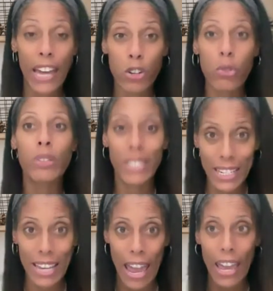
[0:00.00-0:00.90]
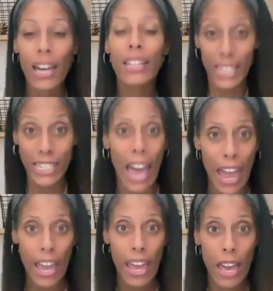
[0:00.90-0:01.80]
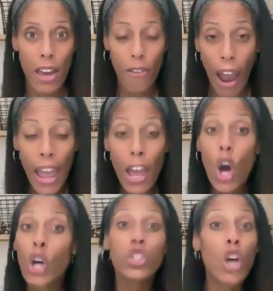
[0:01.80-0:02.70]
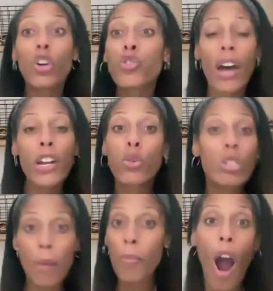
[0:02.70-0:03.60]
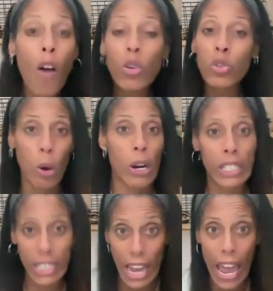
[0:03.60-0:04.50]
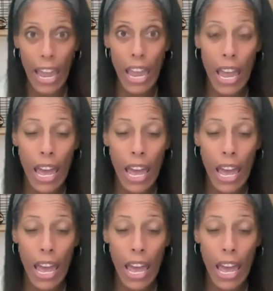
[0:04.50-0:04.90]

do today, right? Don't try to do tomorrow's work today.